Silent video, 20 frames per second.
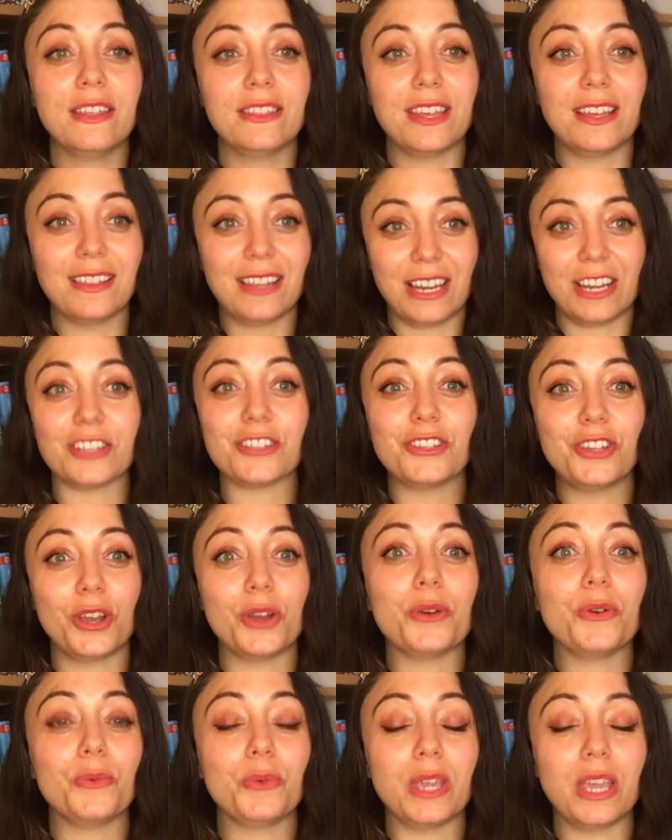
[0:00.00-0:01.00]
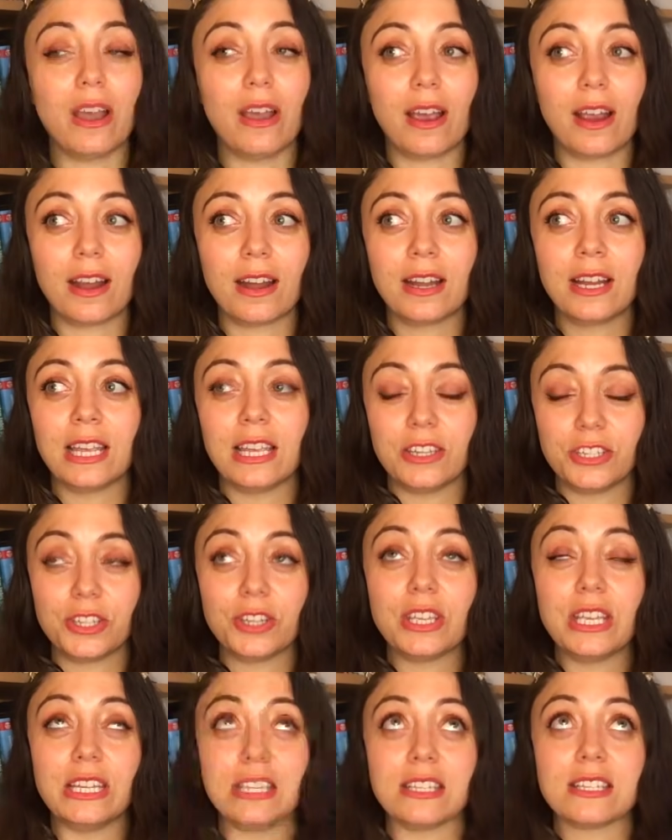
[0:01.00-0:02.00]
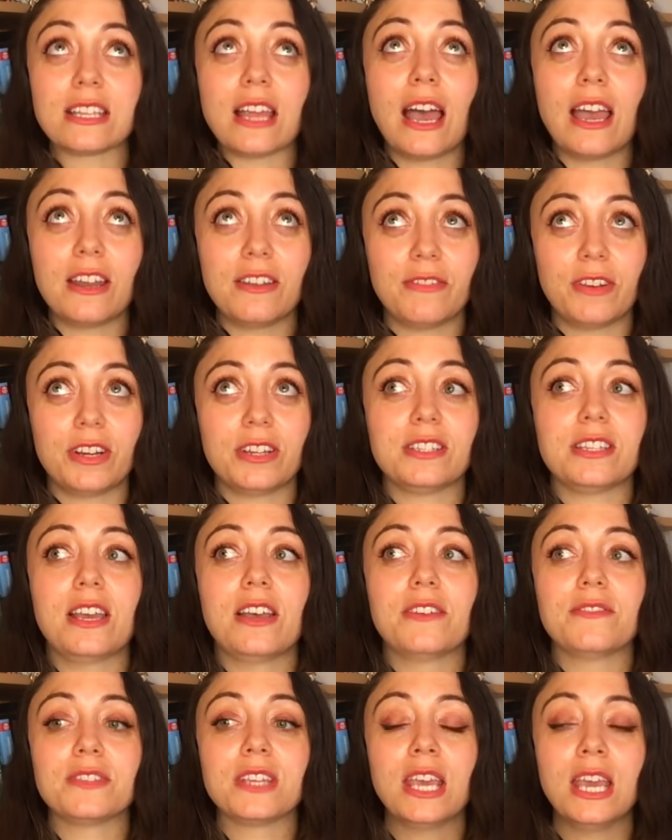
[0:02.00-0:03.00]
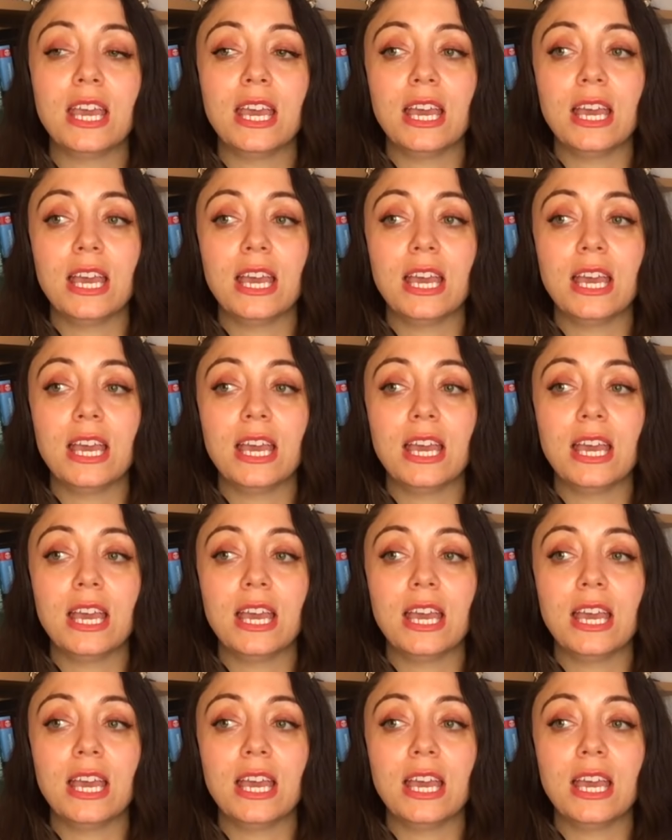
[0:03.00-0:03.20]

that let us know who we are inside of ourselves.